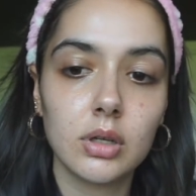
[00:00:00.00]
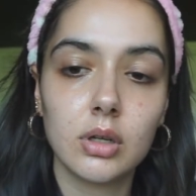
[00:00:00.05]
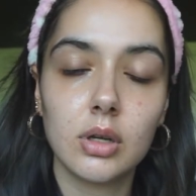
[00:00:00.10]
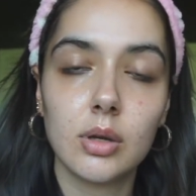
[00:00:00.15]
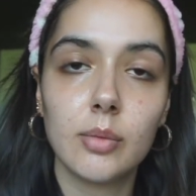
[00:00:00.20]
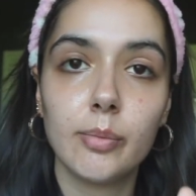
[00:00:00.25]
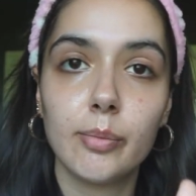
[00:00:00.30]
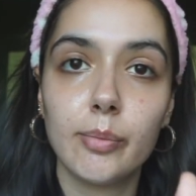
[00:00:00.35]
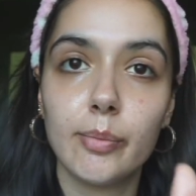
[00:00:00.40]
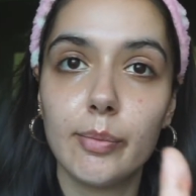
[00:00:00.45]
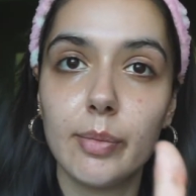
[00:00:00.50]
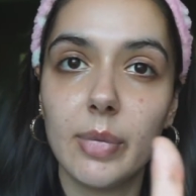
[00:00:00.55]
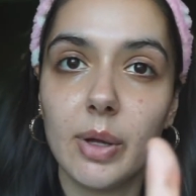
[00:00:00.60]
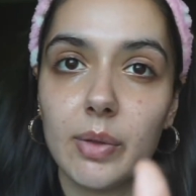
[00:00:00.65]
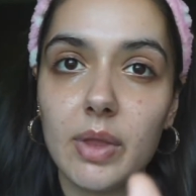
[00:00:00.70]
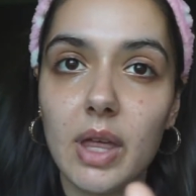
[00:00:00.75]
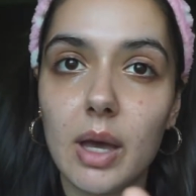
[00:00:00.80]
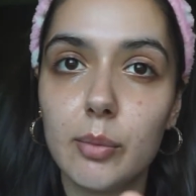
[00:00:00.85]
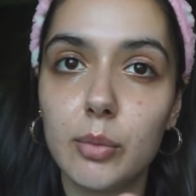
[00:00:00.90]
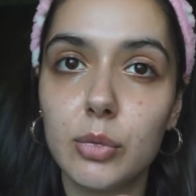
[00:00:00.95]
about
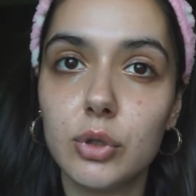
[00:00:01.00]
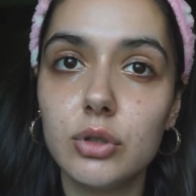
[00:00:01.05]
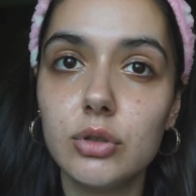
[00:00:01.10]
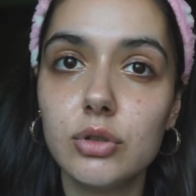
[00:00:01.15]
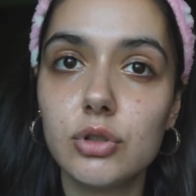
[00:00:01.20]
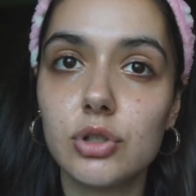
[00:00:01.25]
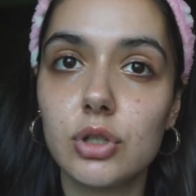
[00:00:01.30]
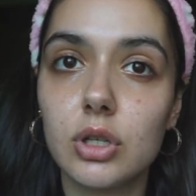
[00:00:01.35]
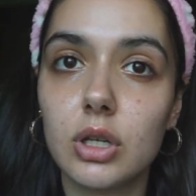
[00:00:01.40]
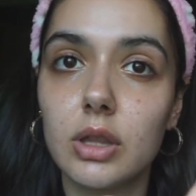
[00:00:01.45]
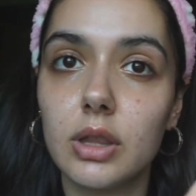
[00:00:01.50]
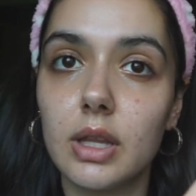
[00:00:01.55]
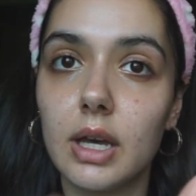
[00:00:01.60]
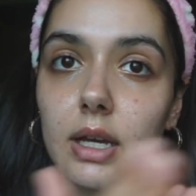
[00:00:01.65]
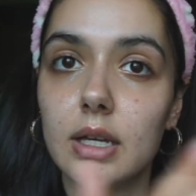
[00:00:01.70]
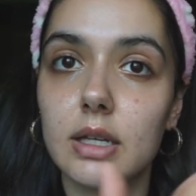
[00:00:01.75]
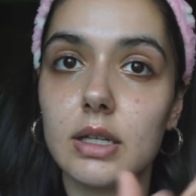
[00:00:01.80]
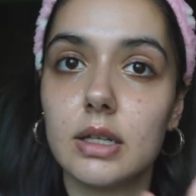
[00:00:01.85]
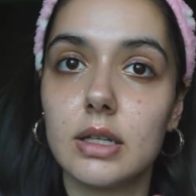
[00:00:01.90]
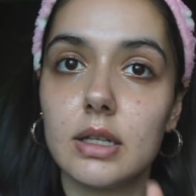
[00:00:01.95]
that much, and that
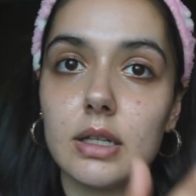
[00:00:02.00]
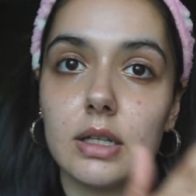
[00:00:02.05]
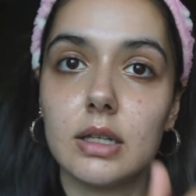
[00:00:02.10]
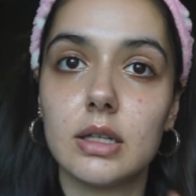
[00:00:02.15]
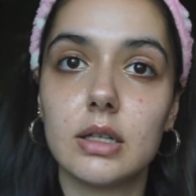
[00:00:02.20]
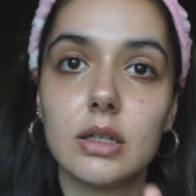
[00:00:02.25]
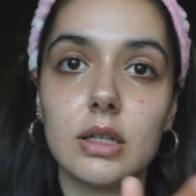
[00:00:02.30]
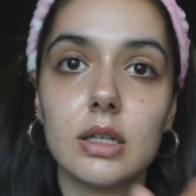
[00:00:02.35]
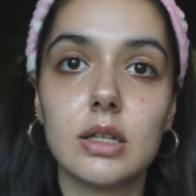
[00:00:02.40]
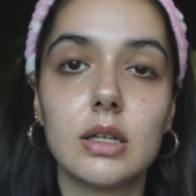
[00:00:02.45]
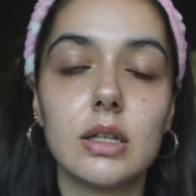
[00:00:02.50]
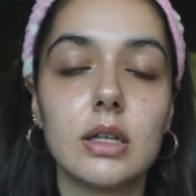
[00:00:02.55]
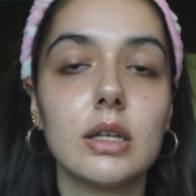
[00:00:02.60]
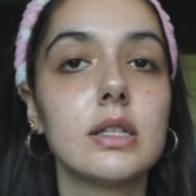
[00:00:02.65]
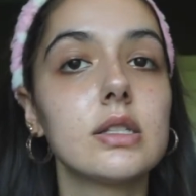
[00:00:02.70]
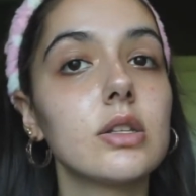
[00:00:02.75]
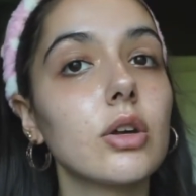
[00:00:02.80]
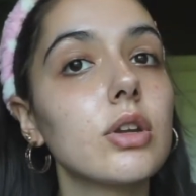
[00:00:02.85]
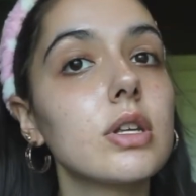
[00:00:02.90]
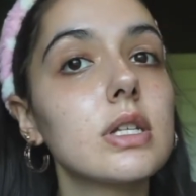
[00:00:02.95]
is
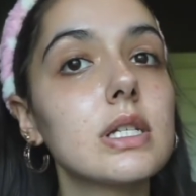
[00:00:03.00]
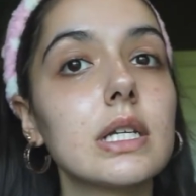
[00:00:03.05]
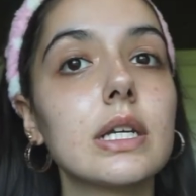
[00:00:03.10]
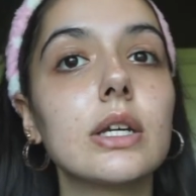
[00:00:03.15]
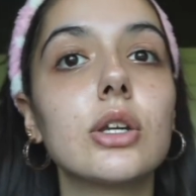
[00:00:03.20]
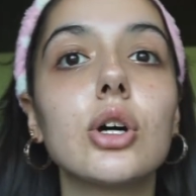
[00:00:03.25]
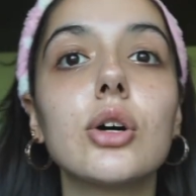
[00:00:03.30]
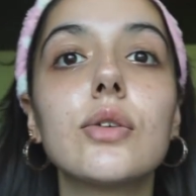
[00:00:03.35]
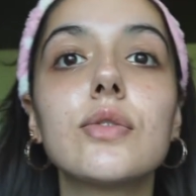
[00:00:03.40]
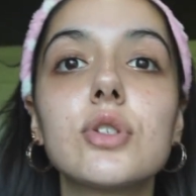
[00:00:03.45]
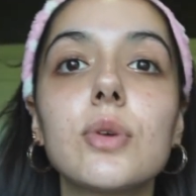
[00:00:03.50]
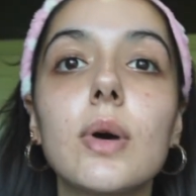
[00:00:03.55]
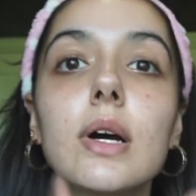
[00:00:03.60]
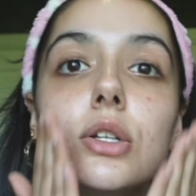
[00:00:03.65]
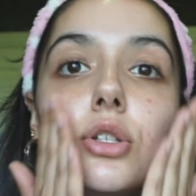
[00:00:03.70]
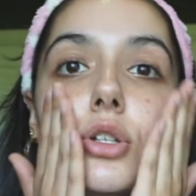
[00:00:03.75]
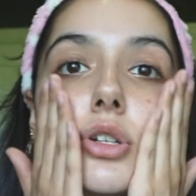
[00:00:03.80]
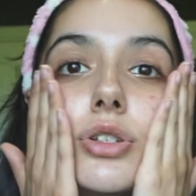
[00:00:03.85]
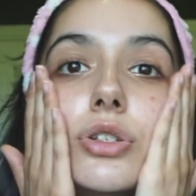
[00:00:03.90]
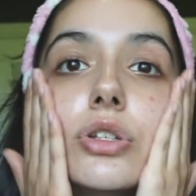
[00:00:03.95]
honestly enough. So I
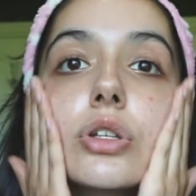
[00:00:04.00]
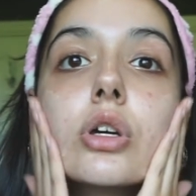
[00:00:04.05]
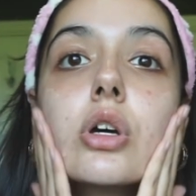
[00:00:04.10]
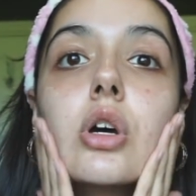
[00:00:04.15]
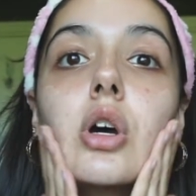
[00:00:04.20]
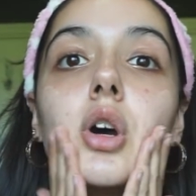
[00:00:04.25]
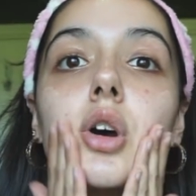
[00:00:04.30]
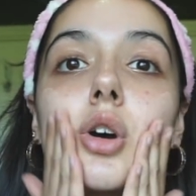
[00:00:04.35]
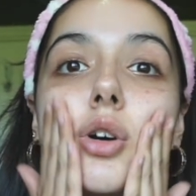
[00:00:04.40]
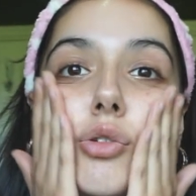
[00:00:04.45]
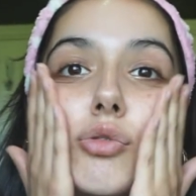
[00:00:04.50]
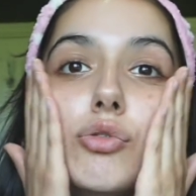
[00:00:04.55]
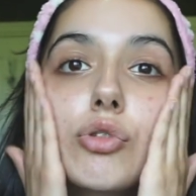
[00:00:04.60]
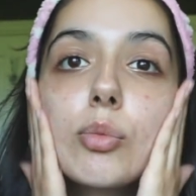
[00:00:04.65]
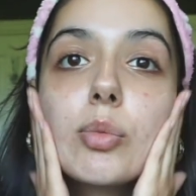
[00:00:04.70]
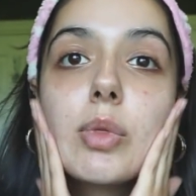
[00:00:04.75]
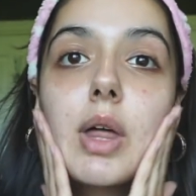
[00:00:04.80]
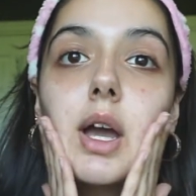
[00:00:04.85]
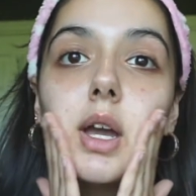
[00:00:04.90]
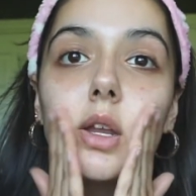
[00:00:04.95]
just rub
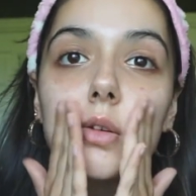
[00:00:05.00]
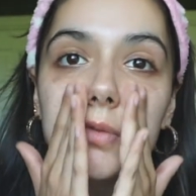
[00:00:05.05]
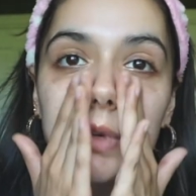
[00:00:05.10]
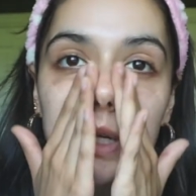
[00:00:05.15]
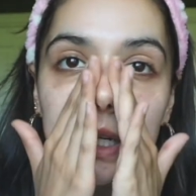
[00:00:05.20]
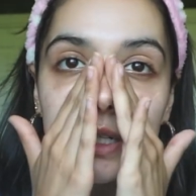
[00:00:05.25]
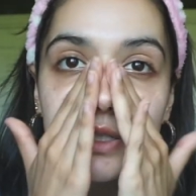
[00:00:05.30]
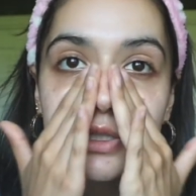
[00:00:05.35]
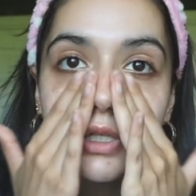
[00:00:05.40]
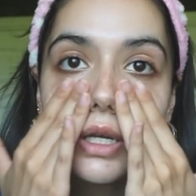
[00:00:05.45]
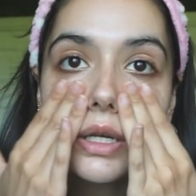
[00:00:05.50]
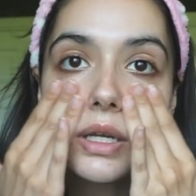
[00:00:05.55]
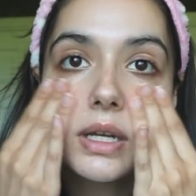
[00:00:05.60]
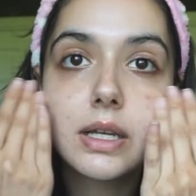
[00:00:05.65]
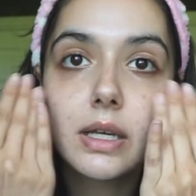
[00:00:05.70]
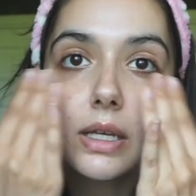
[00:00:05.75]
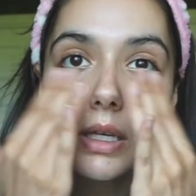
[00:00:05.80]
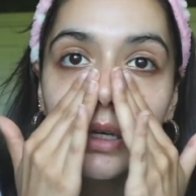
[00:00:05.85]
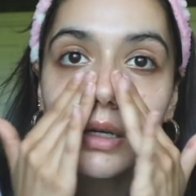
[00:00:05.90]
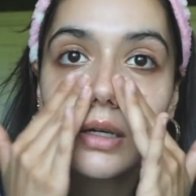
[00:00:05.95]
that in really
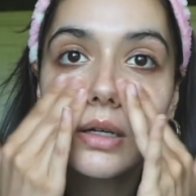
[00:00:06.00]
gently,